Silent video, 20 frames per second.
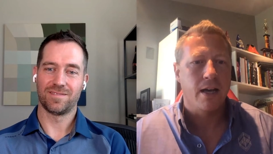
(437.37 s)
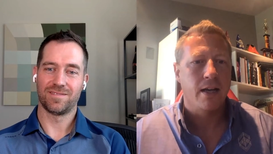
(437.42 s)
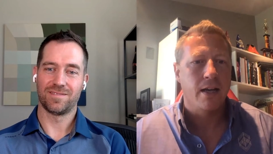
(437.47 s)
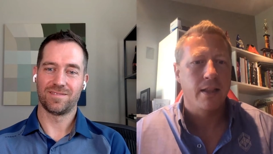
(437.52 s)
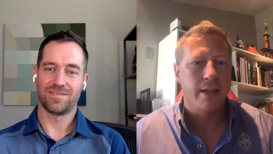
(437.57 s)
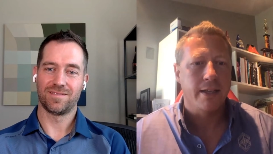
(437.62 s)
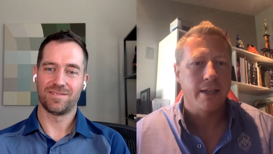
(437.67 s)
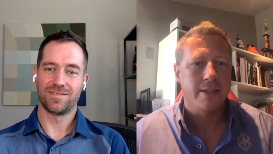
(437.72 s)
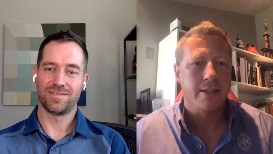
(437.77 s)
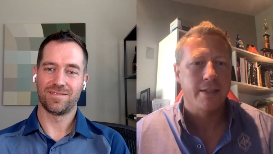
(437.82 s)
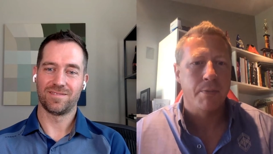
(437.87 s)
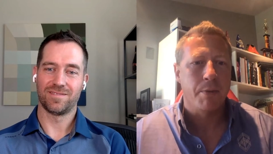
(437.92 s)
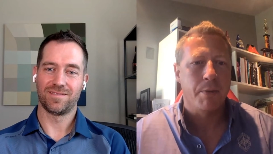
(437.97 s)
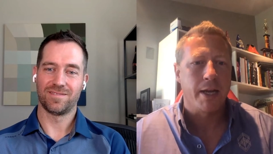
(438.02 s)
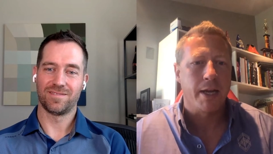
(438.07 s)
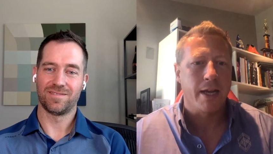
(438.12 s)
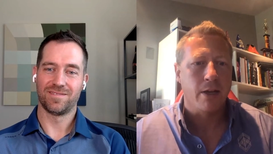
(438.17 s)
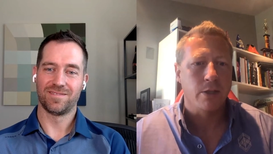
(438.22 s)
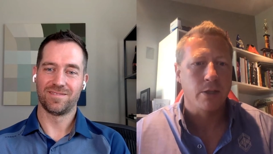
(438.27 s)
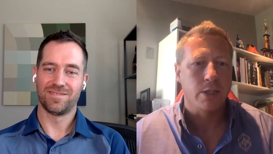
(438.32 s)
Speaker 1: of it that's
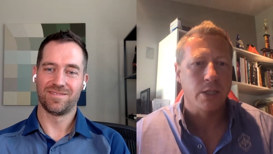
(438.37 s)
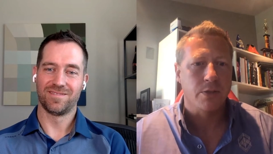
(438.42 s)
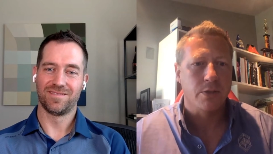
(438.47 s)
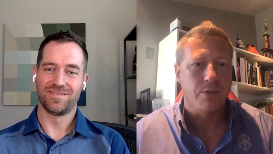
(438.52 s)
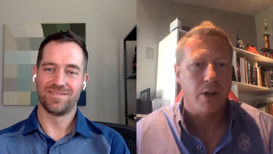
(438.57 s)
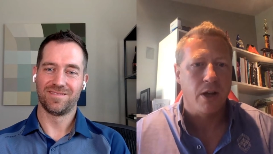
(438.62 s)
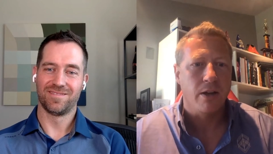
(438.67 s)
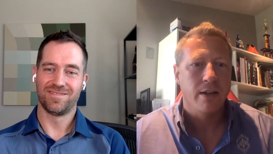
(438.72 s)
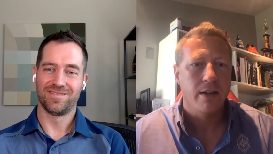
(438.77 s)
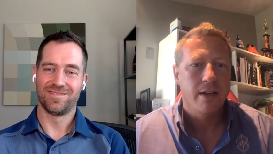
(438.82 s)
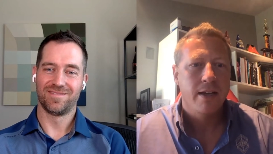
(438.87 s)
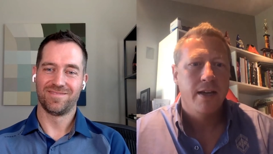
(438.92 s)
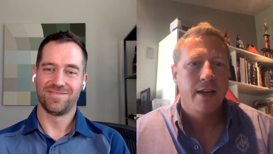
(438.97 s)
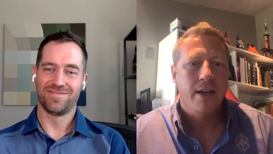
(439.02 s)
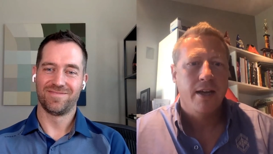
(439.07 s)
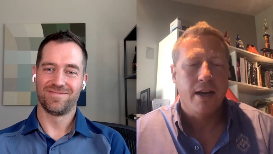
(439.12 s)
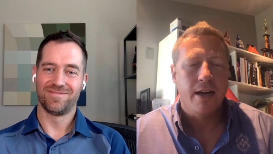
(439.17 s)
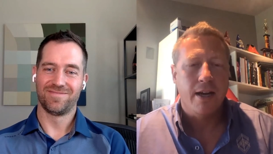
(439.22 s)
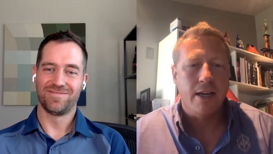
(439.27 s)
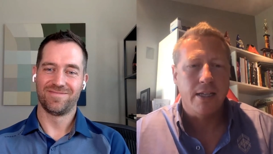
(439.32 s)
ugly is somebody else's
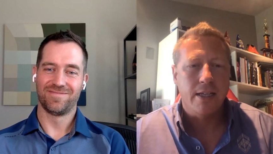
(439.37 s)
fault.